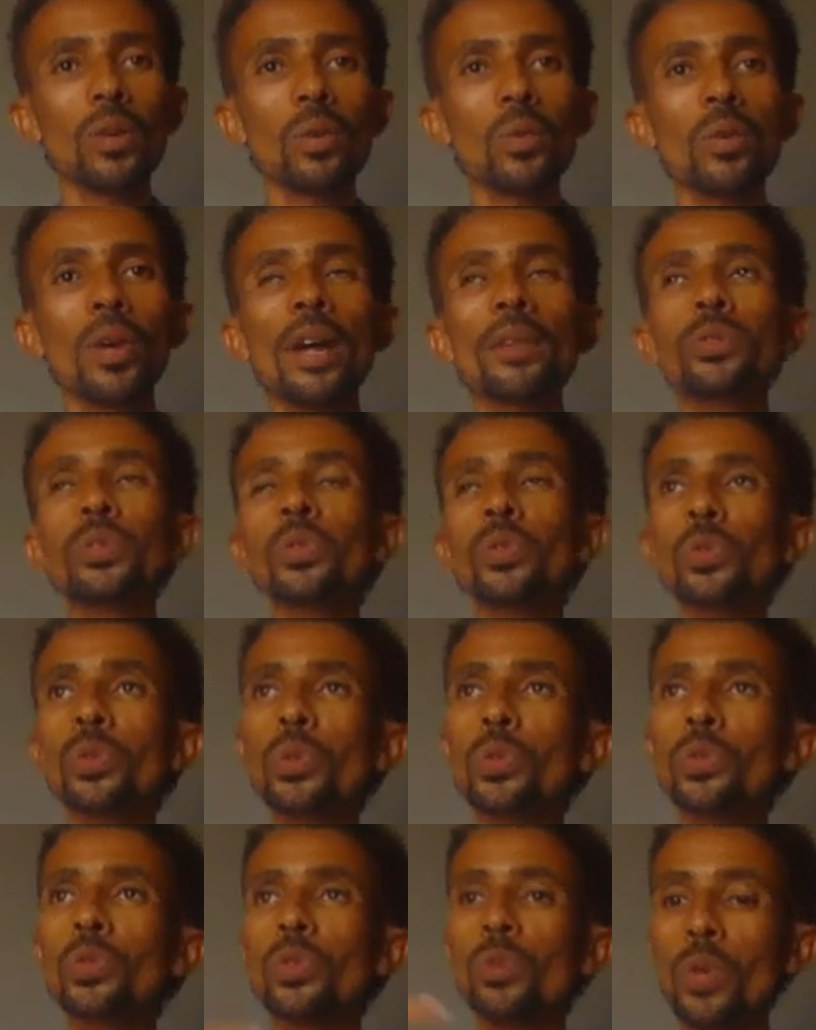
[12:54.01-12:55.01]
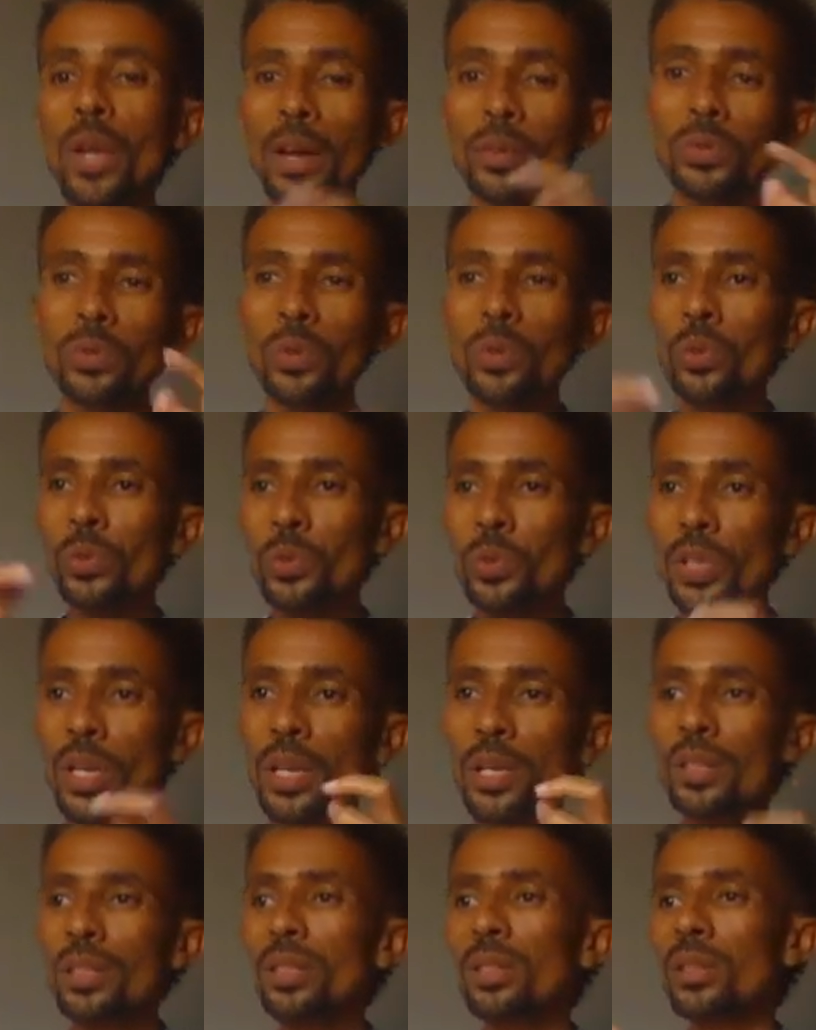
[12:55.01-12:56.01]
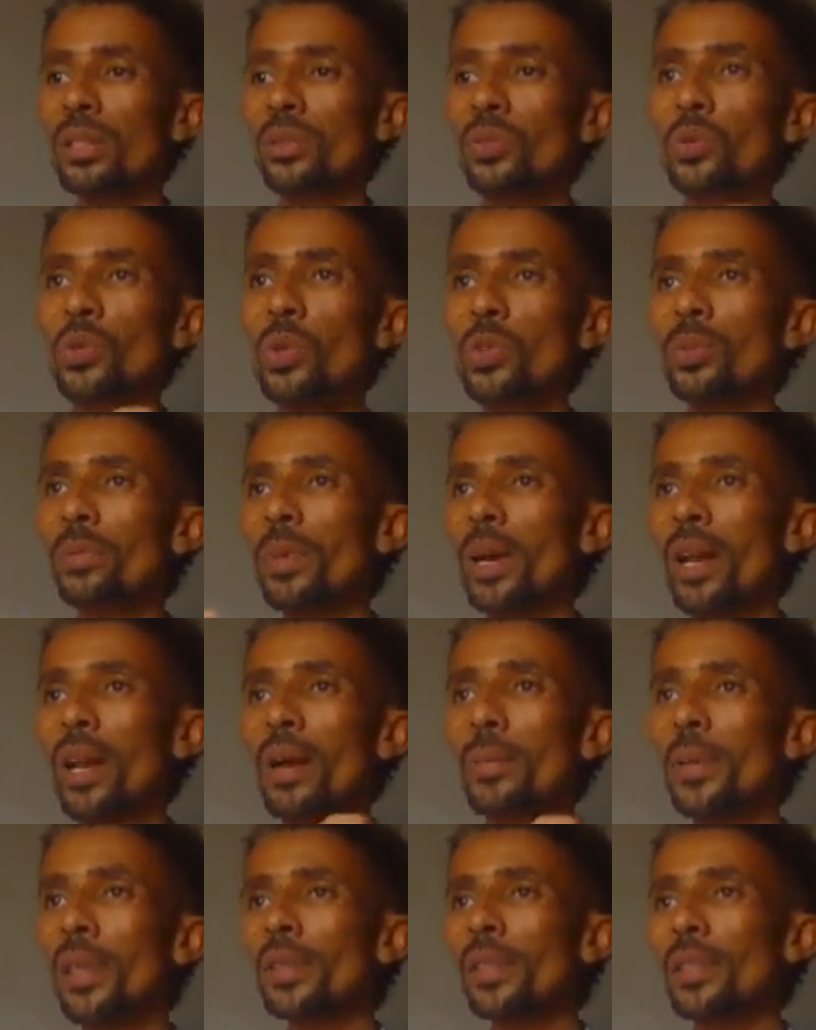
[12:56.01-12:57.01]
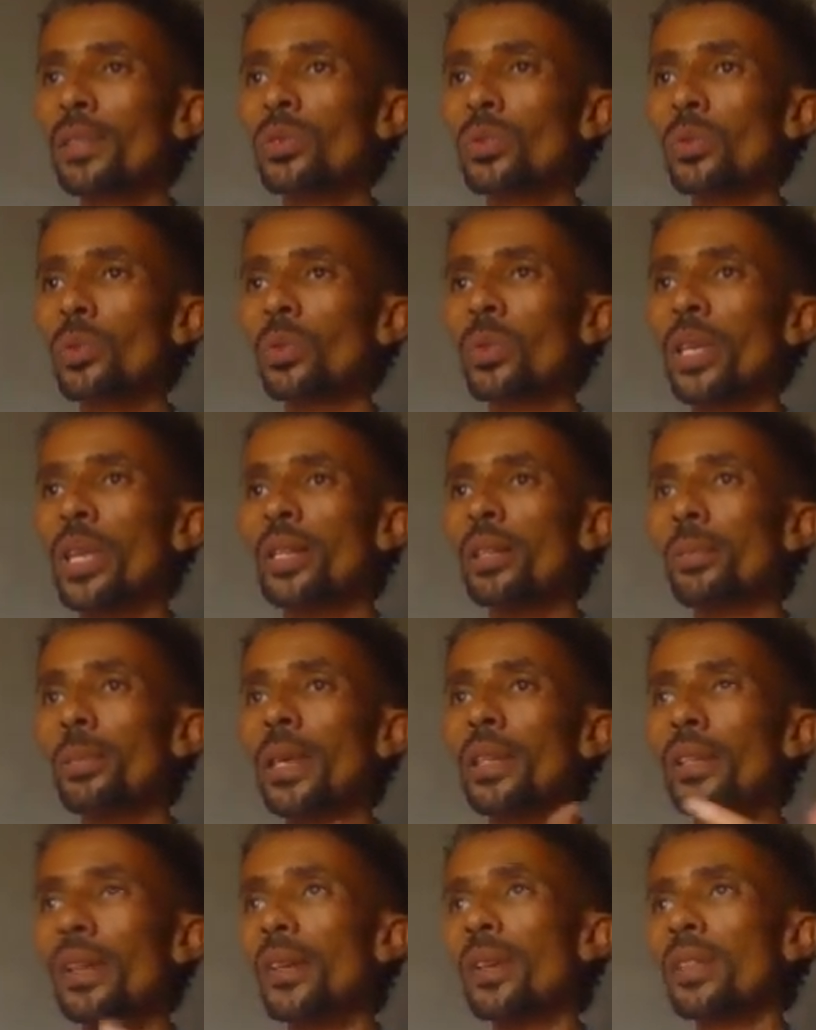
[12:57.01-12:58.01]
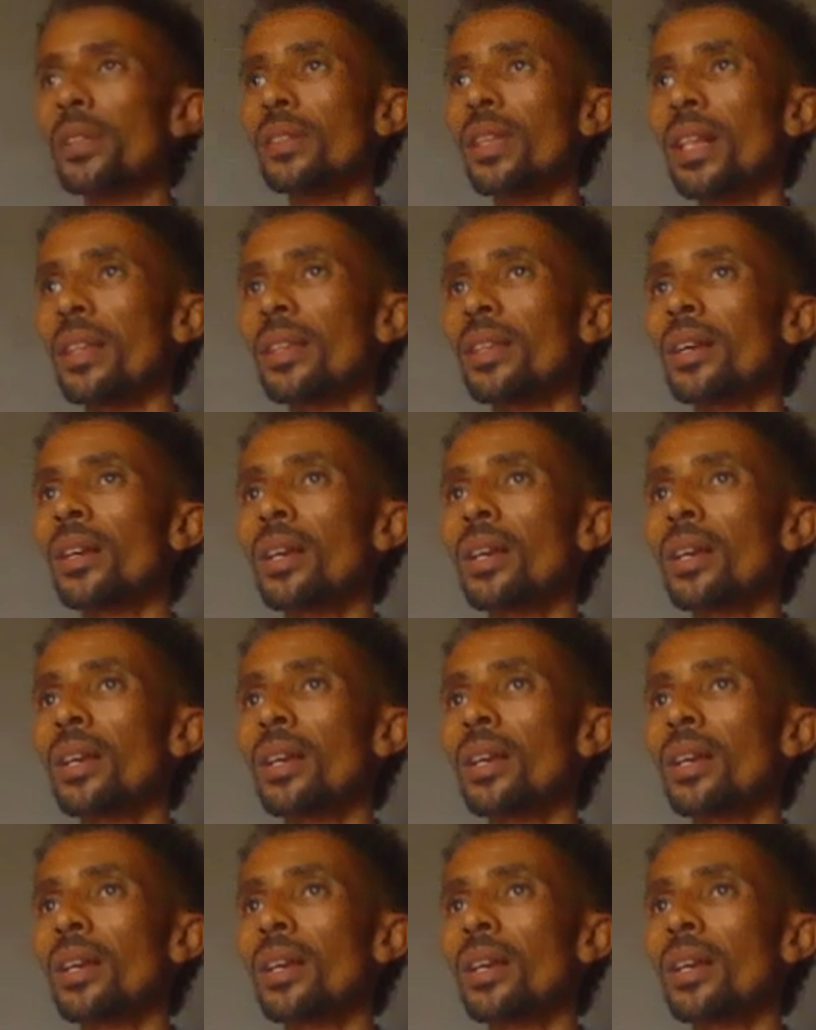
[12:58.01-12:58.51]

We have to change those parameters to get better result,